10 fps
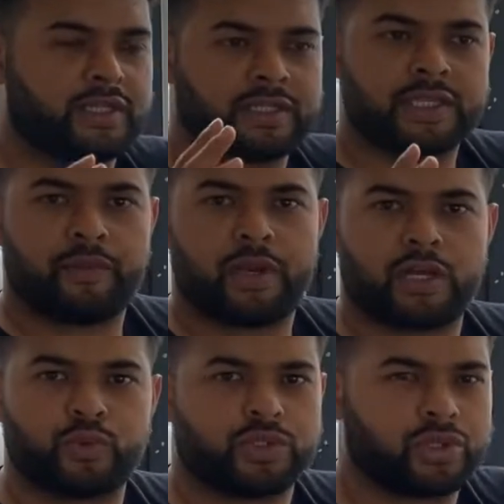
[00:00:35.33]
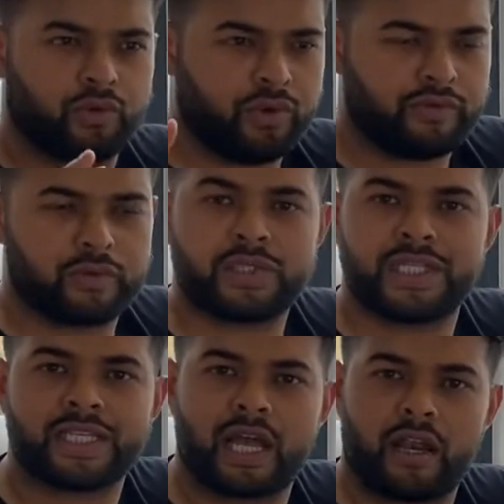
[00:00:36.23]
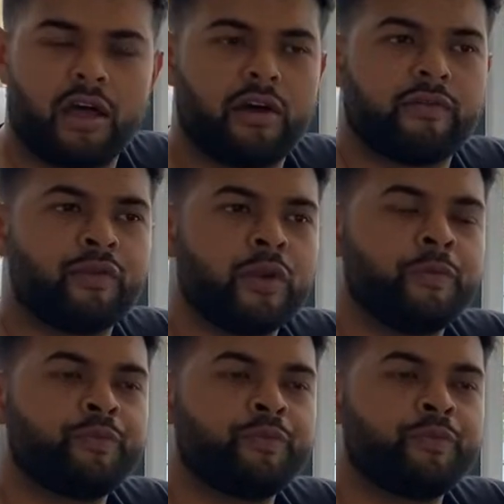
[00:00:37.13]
and seminars, which all of those things I love,